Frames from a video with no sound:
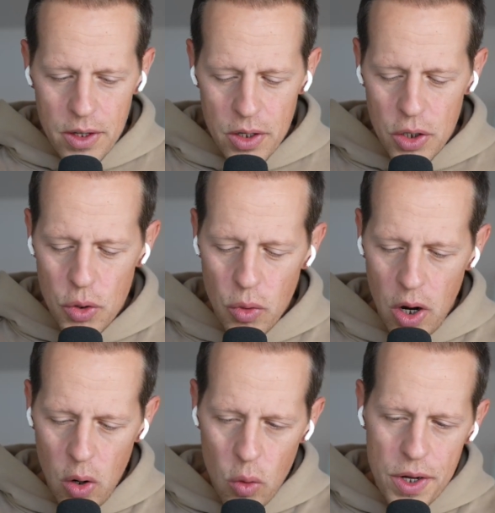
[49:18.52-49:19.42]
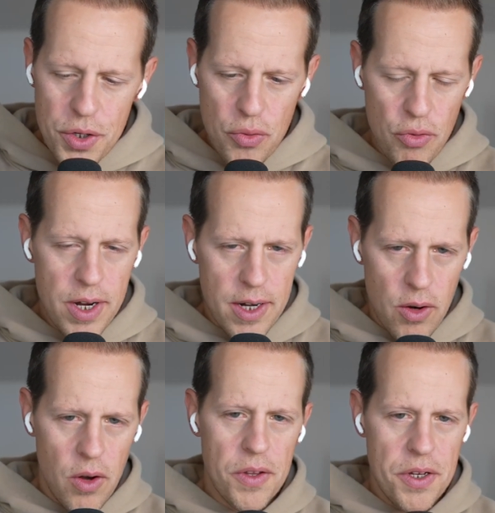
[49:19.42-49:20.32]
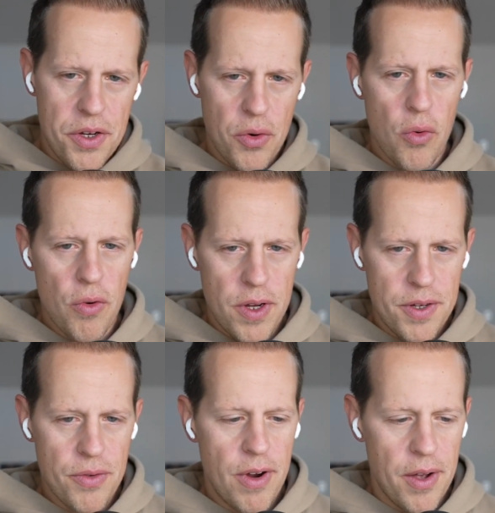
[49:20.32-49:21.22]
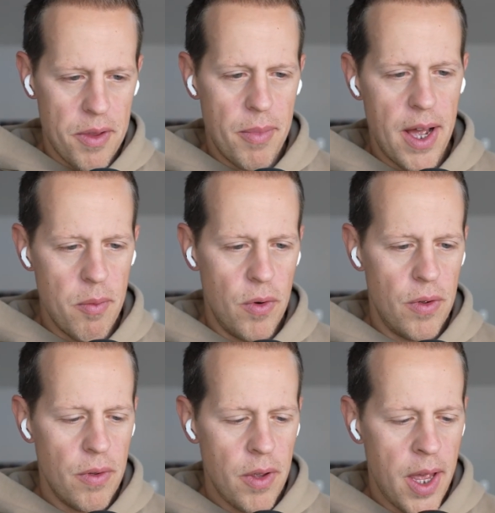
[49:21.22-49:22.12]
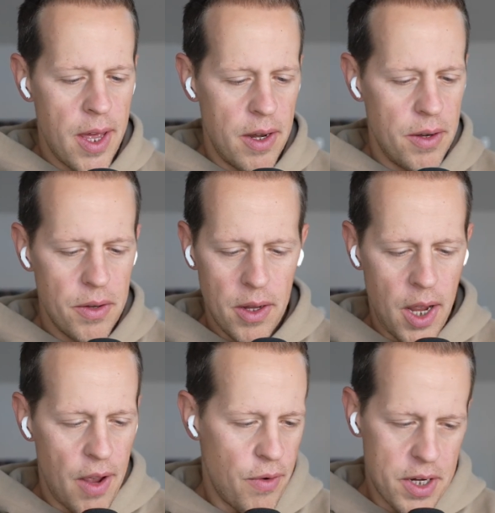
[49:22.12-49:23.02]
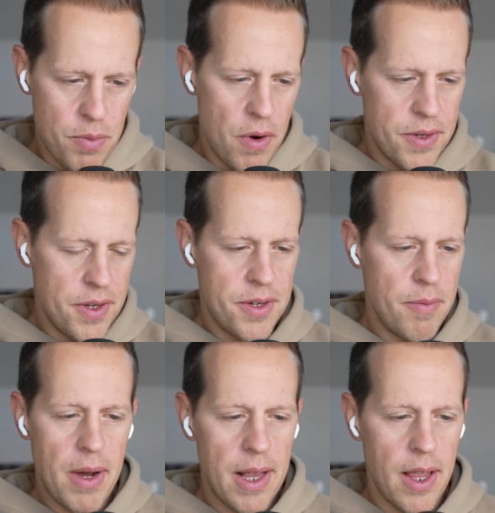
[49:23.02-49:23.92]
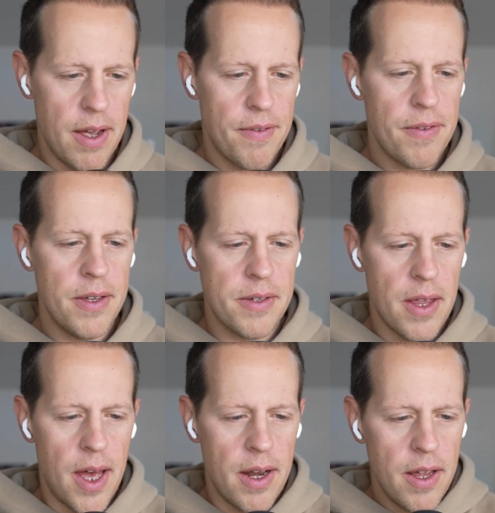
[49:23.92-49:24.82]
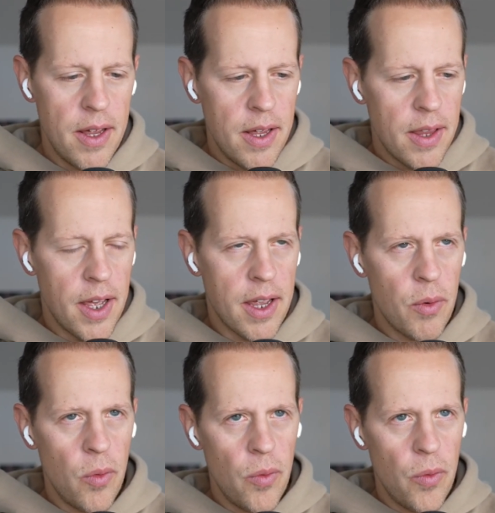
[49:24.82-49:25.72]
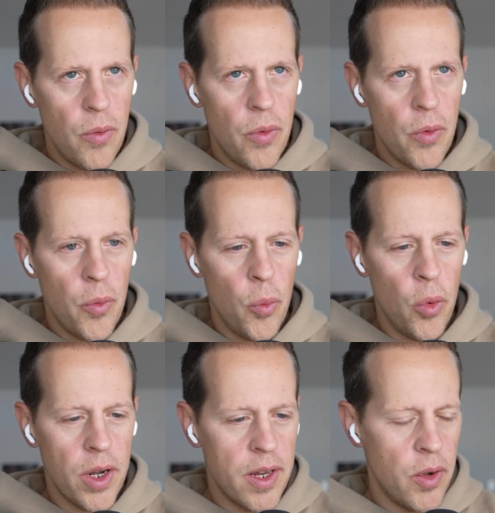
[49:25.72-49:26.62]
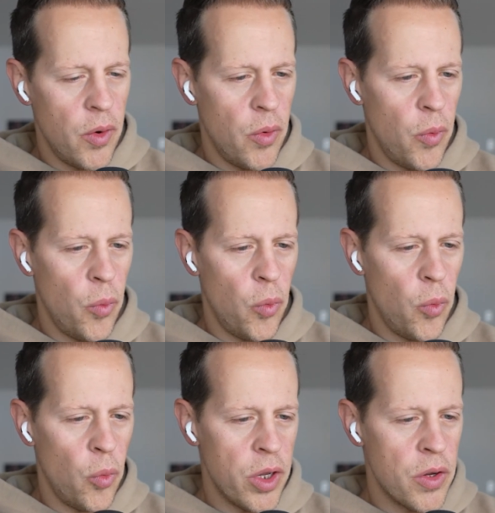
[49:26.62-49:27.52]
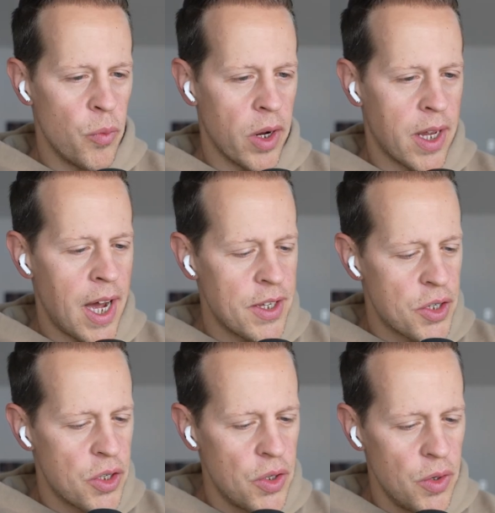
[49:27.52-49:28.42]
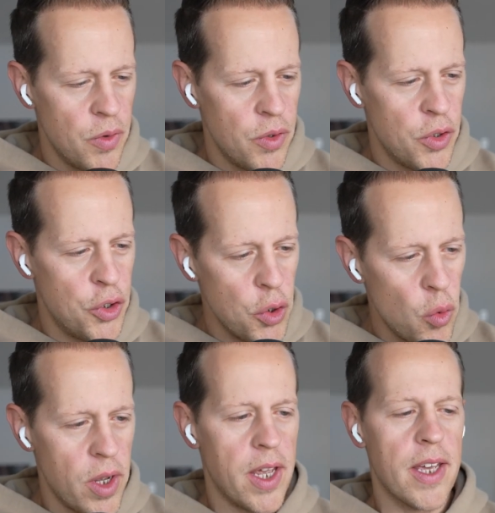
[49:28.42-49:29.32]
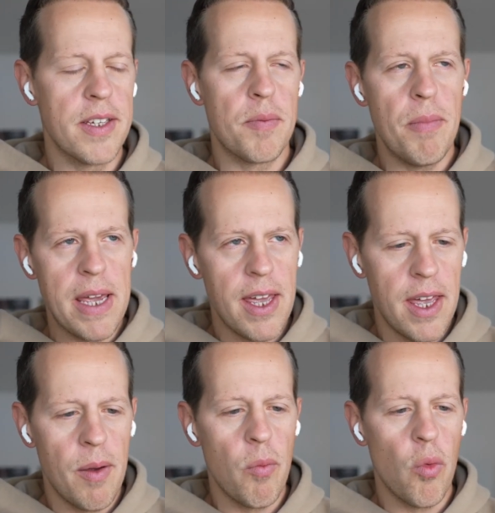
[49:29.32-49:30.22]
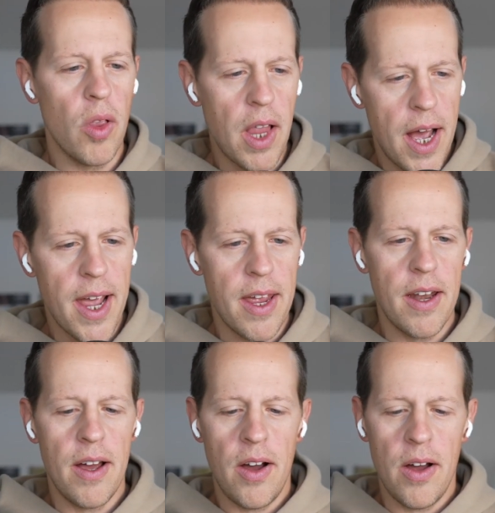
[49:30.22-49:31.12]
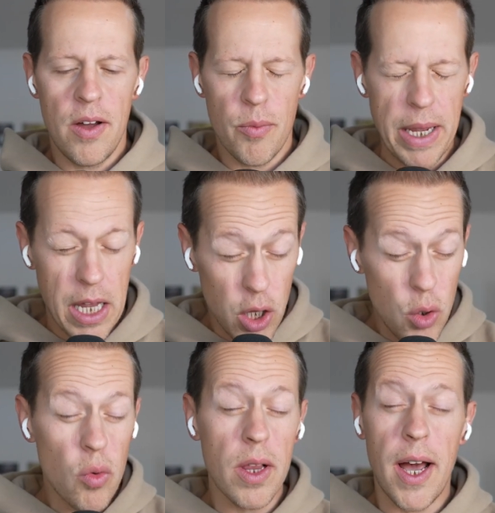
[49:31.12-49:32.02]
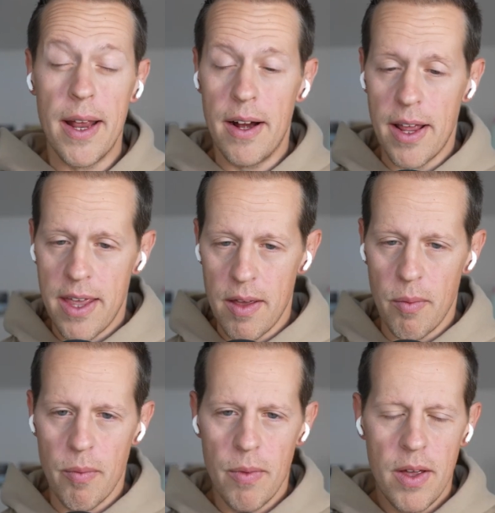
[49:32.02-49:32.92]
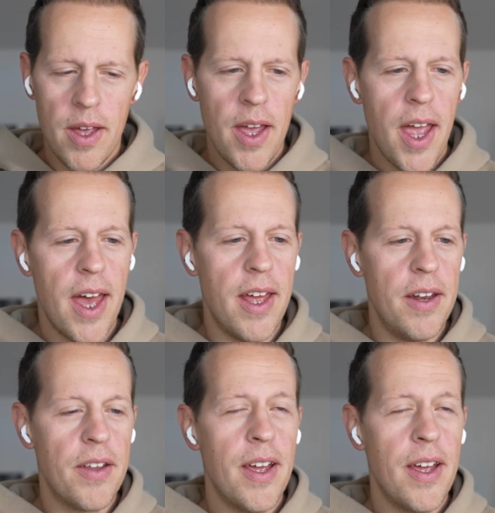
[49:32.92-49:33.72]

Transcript: you always read in all these stories throughout the Bible, and I've experienced this in my life, is that like what God's doing is making you reliant on him. And